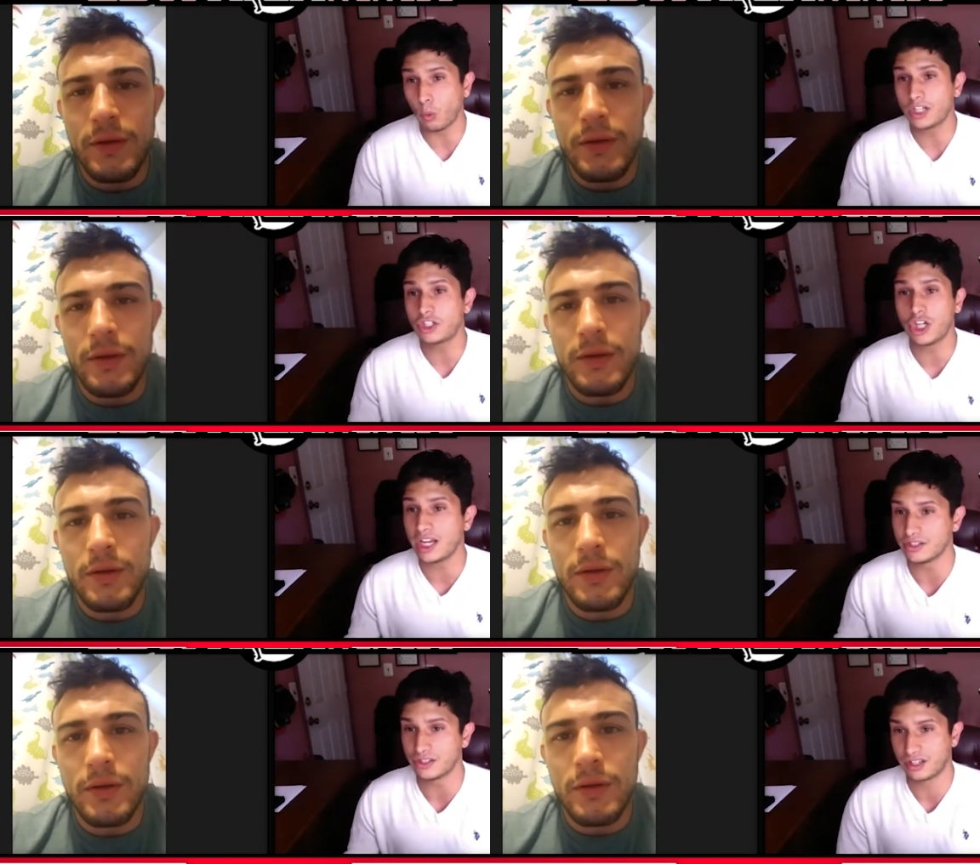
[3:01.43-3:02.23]
Speaker 1: what
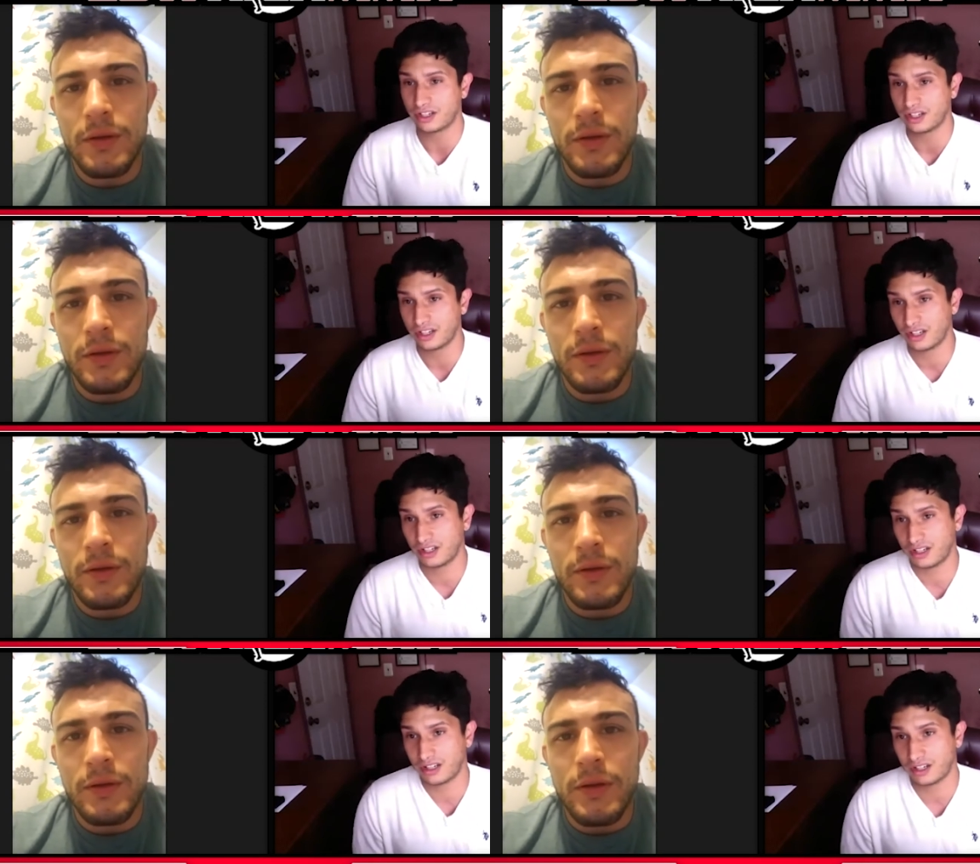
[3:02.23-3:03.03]
changed?
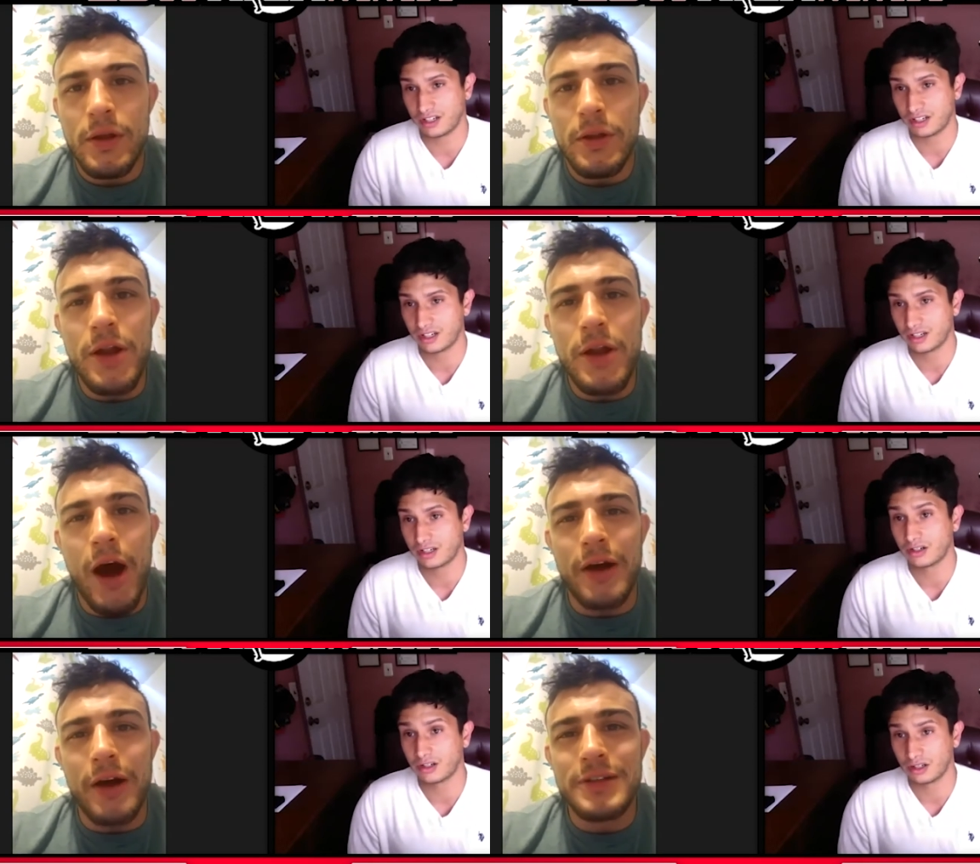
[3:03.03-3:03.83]
Speaker 2: No,
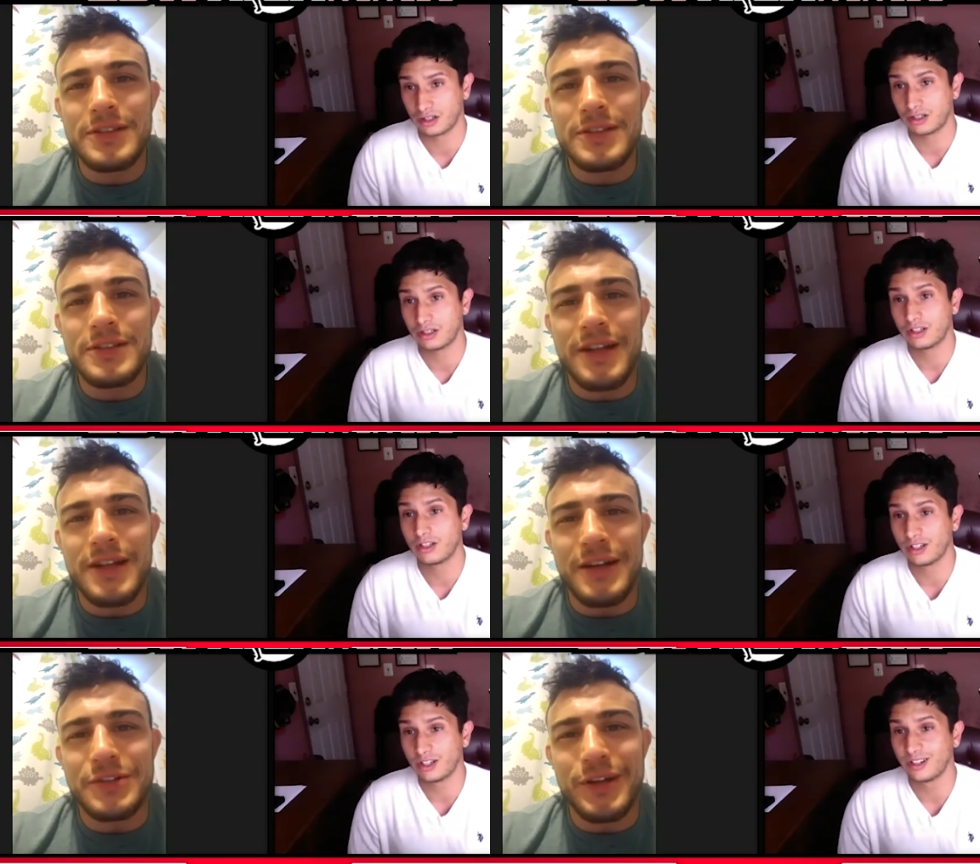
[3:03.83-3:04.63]
it's not true.
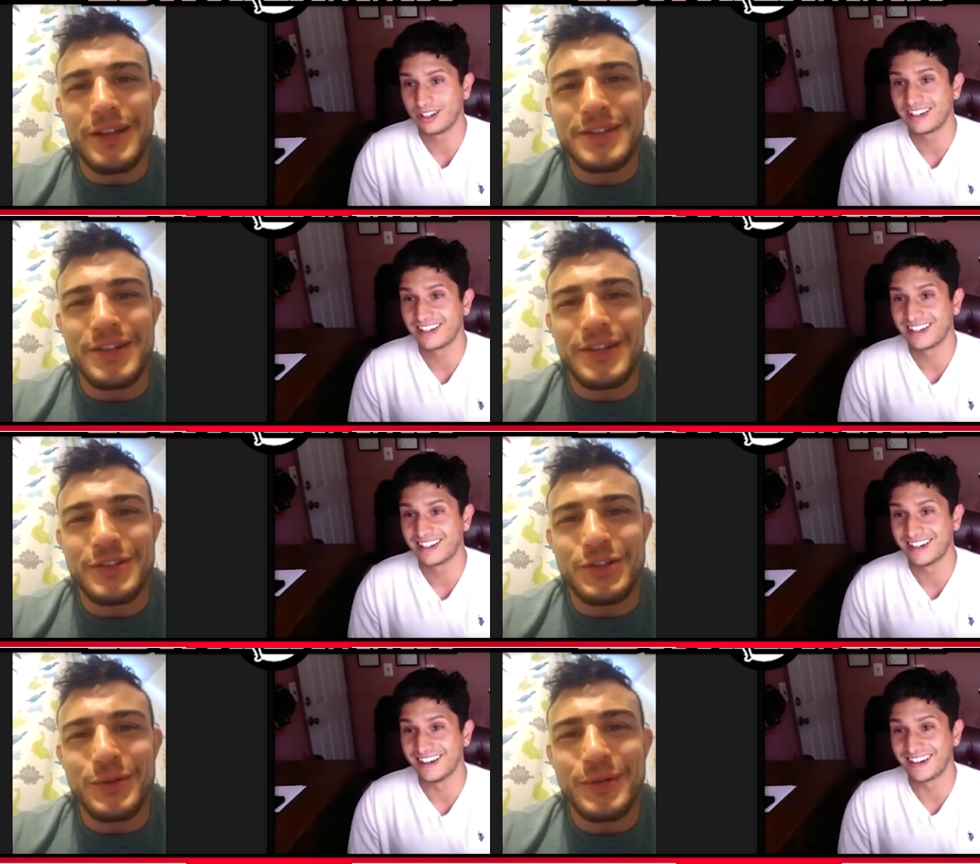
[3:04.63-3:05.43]
It's not
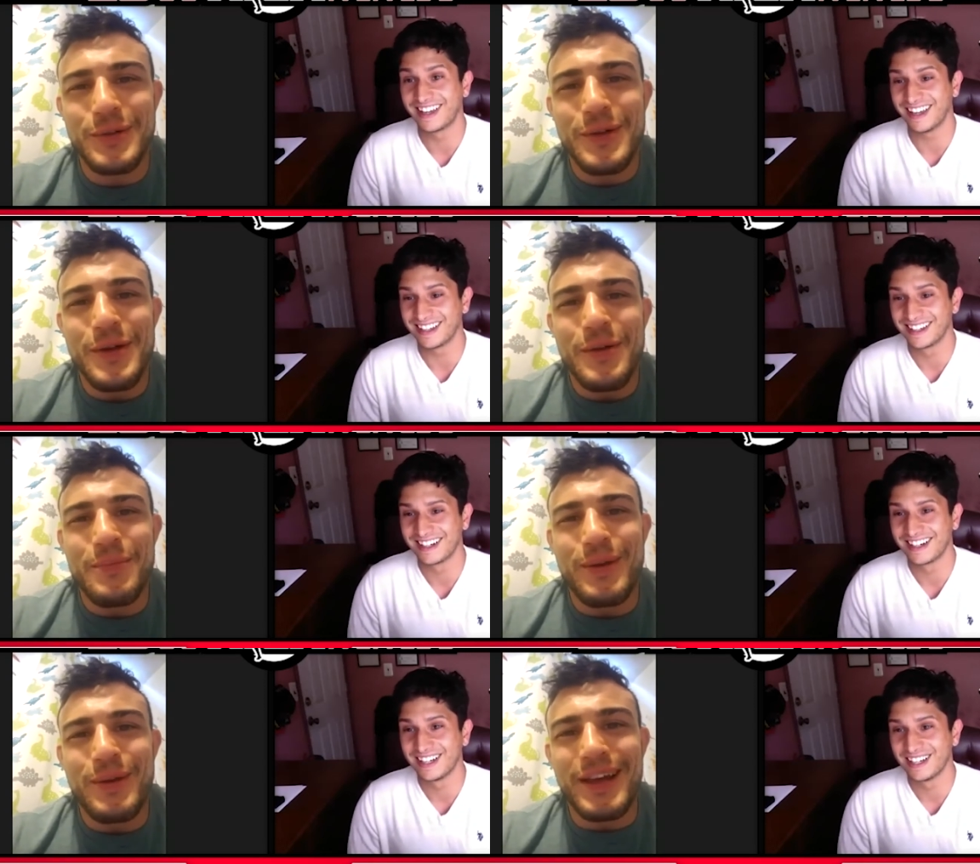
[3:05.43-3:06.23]
true. Okay.
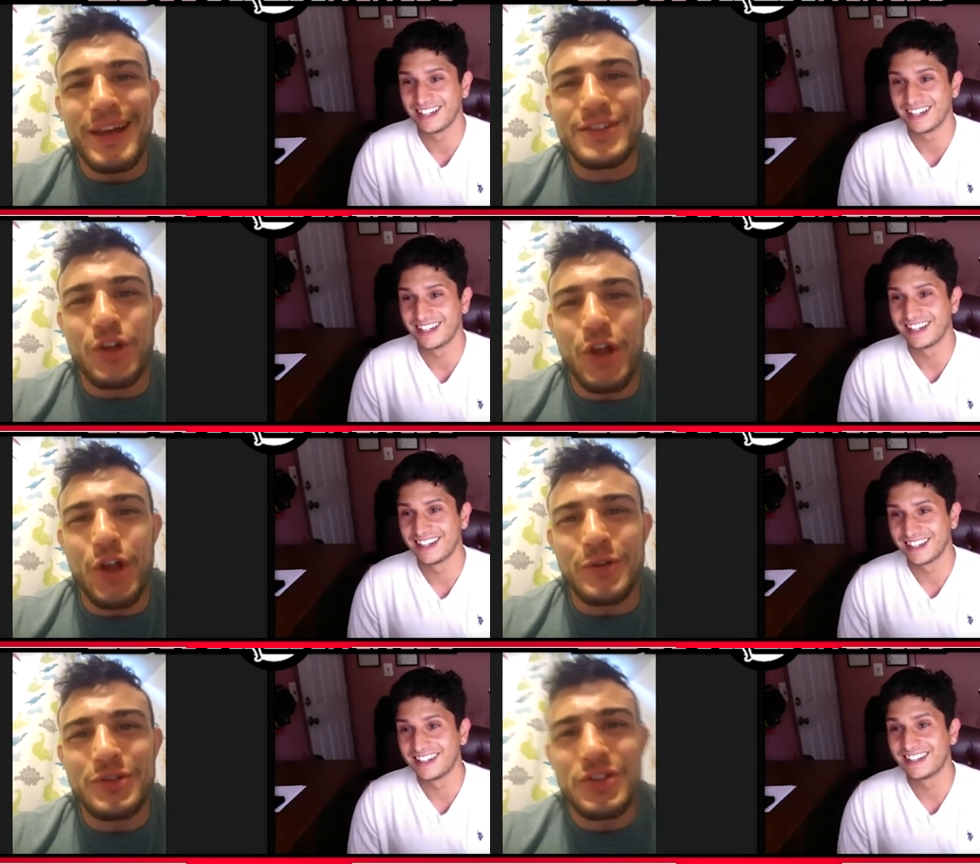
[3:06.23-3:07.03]
But it's
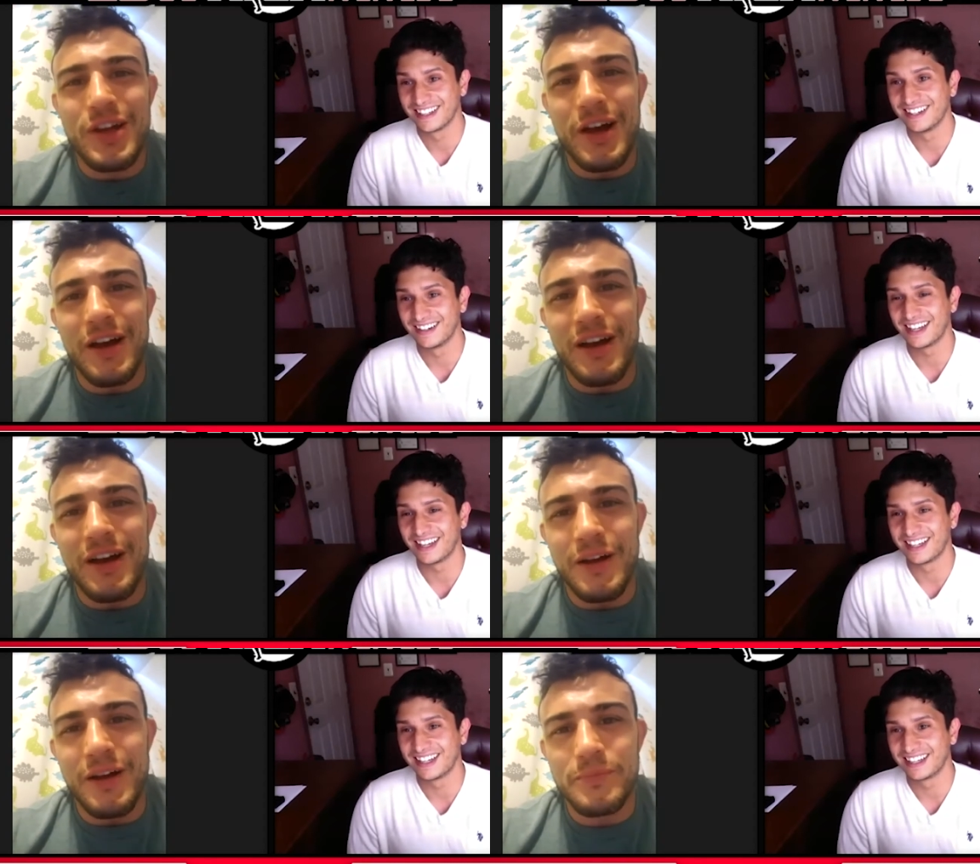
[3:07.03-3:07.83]
close.
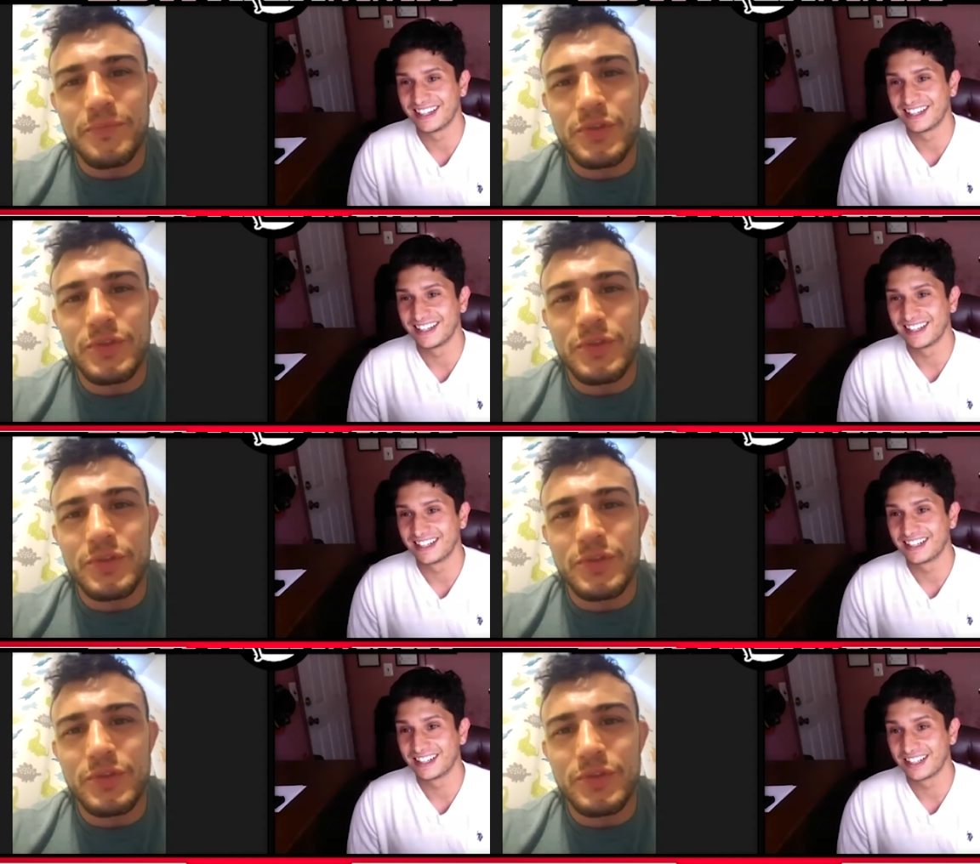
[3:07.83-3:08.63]
Um, so
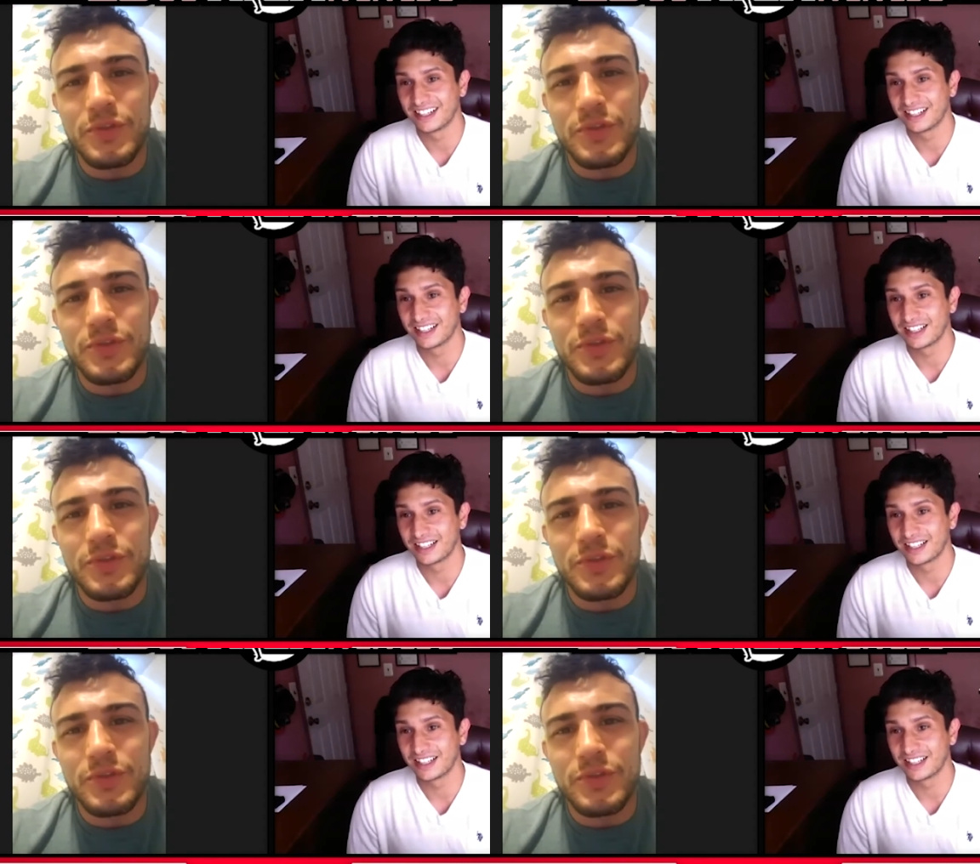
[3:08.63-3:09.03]
I lost